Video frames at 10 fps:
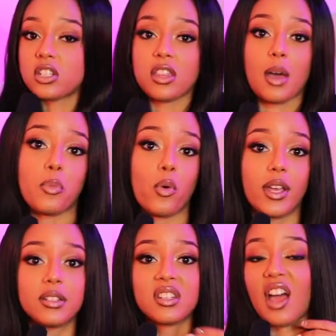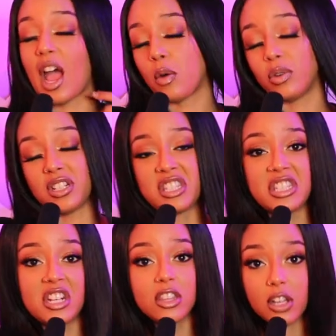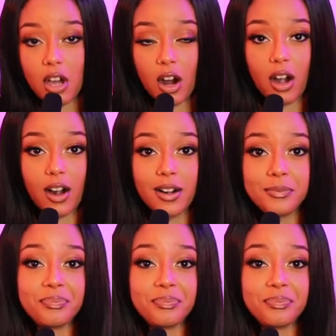to that point. I would sit in the car